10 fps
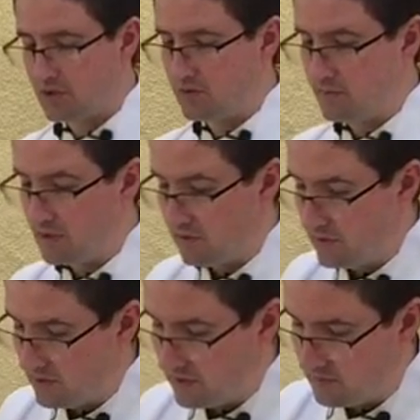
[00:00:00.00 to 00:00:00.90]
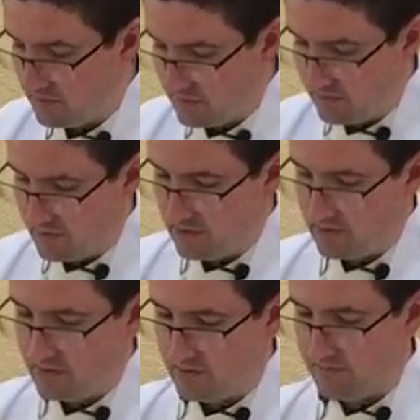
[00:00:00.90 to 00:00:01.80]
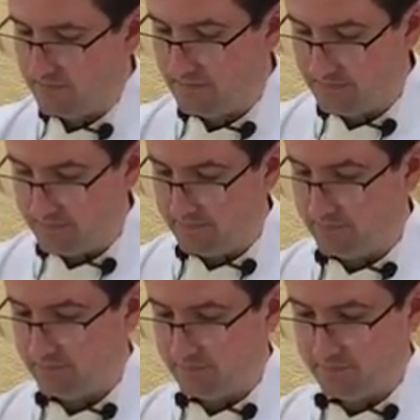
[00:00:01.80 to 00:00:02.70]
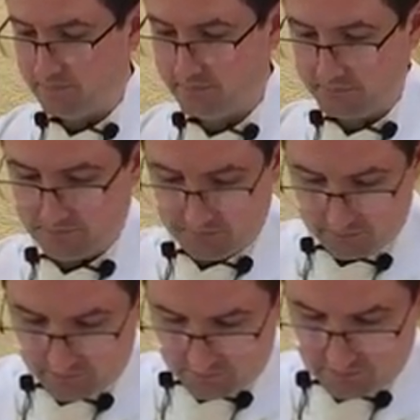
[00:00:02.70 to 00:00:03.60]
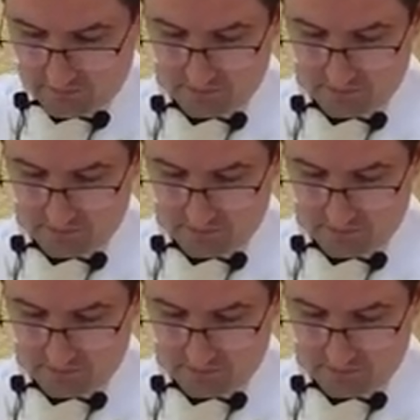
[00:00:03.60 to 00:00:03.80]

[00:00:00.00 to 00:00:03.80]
[no speech]